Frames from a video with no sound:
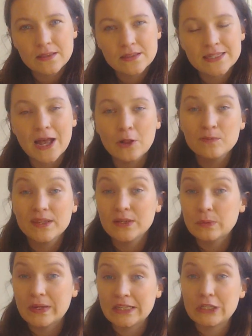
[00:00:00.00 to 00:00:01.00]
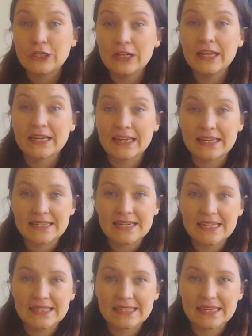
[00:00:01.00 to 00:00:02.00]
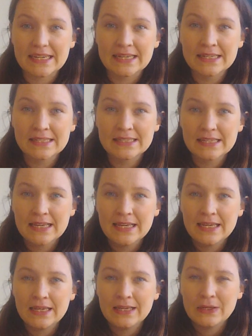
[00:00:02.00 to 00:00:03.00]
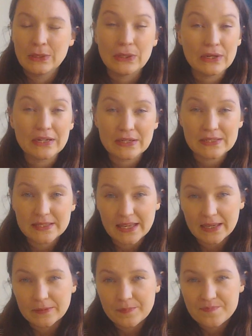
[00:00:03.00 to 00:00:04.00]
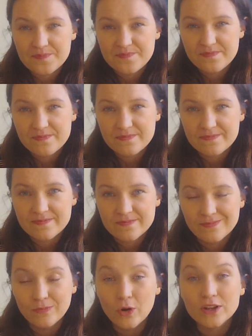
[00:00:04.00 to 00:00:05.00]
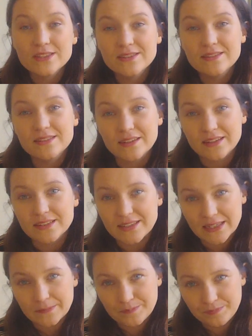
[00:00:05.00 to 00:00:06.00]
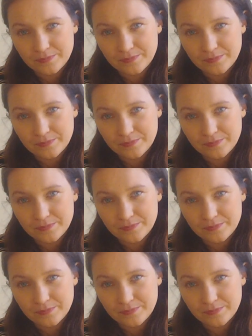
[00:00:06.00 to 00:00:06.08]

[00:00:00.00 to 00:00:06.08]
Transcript: Tell me, when you look at Jesus, who do you see? What do you see?